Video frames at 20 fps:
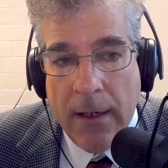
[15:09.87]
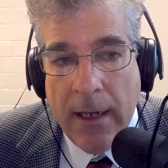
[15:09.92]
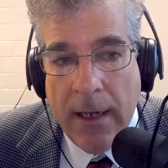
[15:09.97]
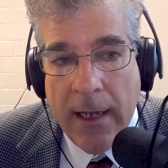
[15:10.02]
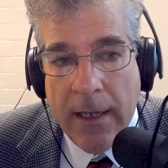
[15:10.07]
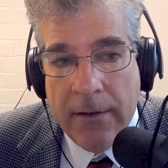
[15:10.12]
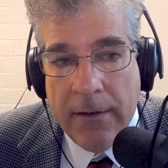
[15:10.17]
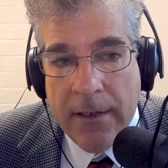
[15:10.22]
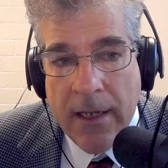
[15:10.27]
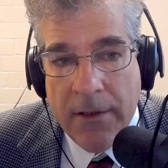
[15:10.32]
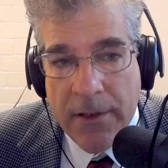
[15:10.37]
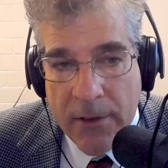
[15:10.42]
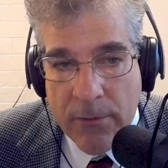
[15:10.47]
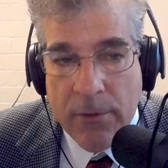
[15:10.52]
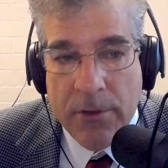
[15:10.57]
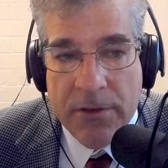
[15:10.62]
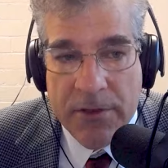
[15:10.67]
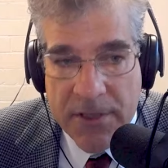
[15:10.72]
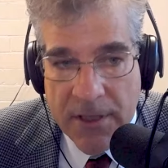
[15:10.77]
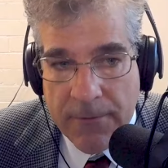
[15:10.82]
And there
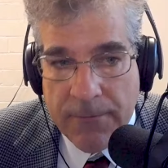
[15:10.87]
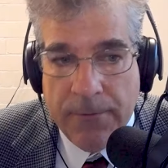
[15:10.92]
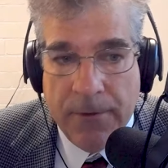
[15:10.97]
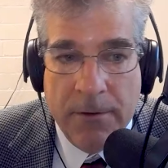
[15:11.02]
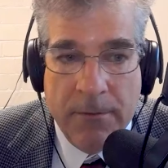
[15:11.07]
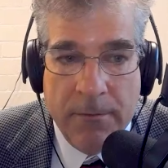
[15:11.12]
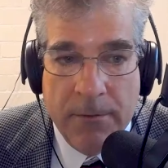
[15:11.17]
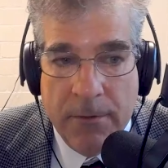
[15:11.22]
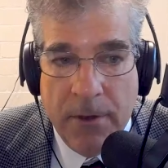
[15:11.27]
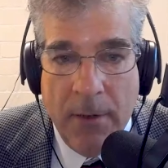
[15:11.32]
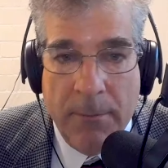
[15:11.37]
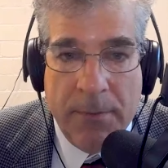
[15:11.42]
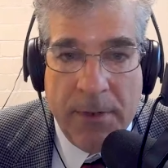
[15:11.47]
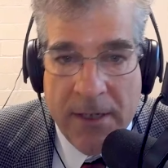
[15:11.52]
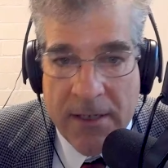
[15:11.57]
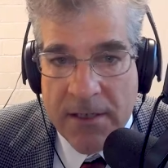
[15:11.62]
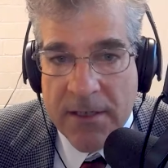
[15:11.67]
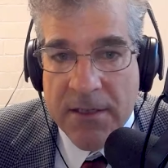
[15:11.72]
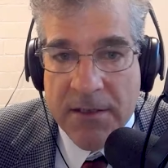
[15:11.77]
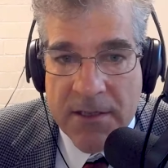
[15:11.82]
were different
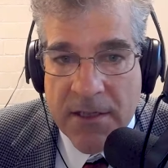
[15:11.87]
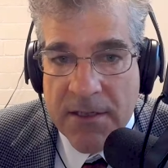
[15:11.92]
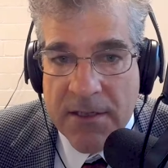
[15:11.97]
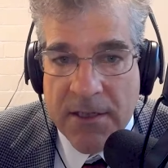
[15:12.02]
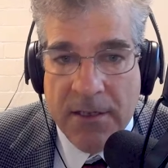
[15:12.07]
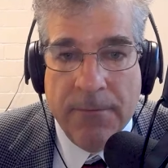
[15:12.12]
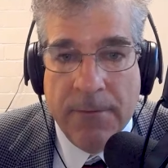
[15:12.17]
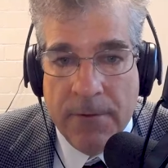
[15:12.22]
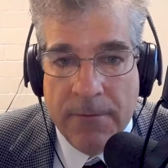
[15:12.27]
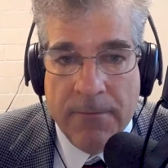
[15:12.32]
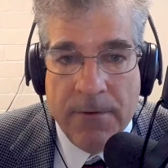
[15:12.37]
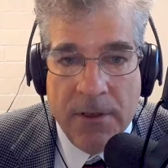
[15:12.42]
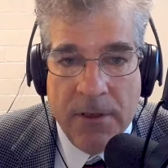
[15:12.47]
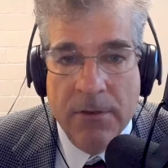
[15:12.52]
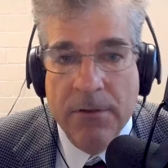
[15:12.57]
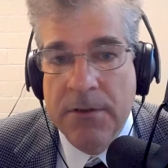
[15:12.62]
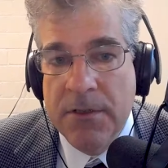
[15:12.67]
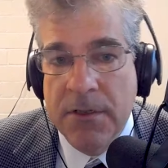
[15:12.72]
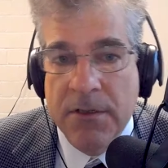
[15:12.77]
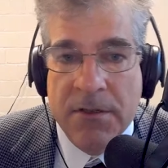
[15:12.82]
opinions and different
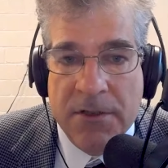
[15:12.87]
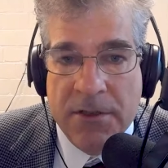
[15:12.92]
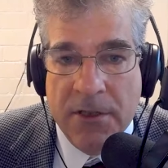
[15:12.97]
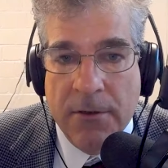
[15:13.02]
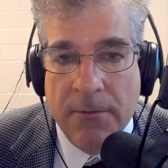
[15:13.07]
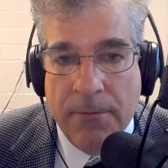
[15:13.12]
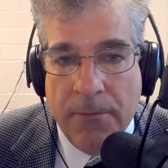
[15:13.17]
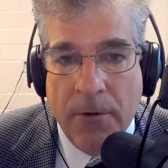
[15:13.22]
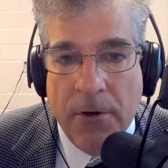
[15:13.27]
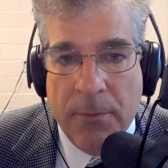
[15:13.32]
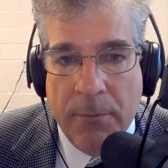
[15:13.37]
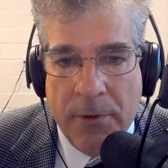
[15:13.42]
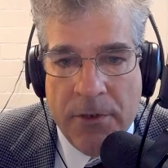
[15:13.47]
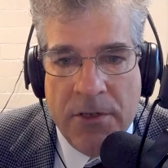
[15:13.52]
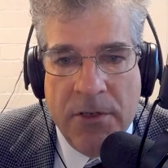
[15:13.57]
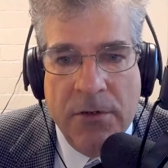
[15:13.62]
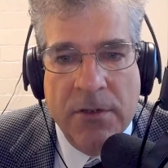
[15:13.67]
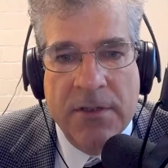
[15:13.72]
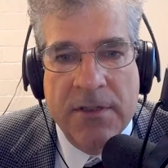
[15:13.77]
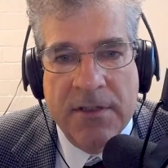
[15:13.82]
views and so forth, but
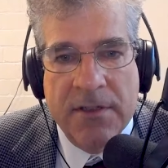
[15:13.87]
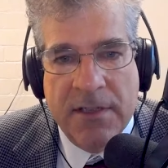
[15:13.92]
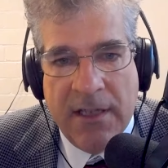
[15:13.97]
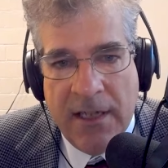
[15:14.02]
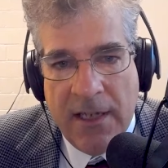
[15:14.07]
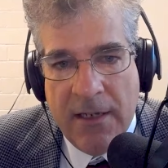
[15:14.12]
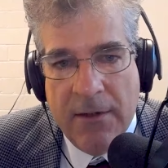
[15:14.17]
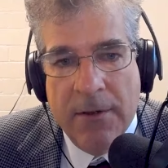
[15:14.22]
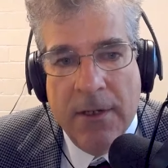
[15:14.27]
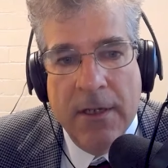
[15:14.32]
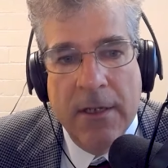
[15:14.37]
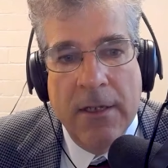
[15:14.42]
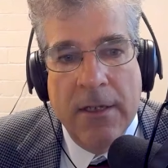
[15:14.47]
you could see